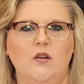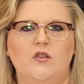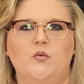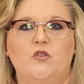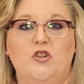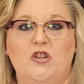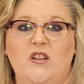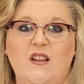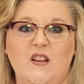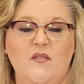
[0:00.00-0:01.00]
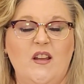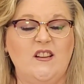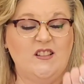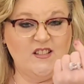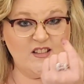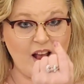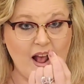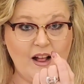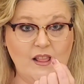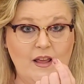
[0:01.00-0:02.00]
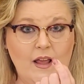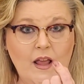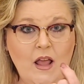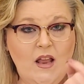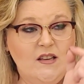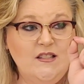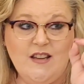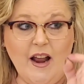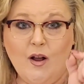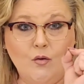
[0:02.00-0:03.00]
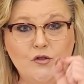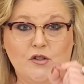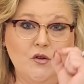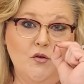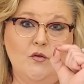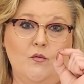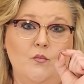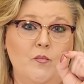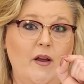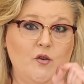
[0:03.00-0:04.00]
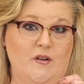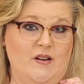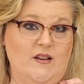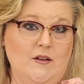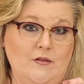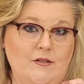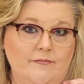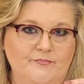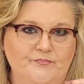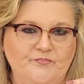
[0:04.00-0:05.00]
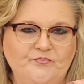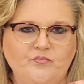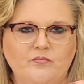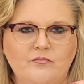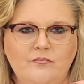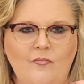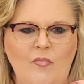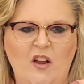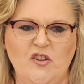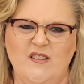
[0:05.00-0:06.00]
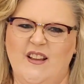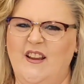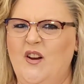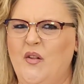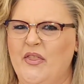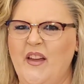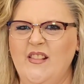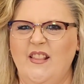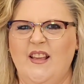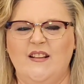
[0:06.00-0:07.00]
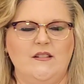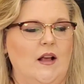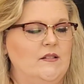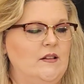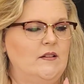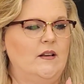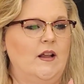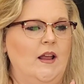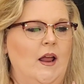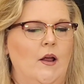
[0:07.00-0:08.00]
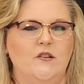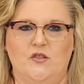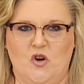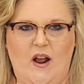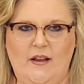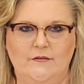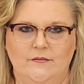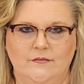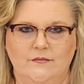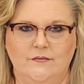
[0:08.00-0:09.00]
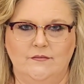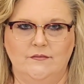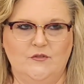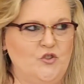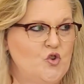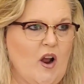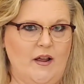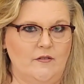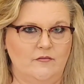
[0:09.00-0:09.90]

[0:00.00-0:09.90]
to achieve exactly, down to minor details. And she's like, you don't think that that's, I said, just try it. Just try it.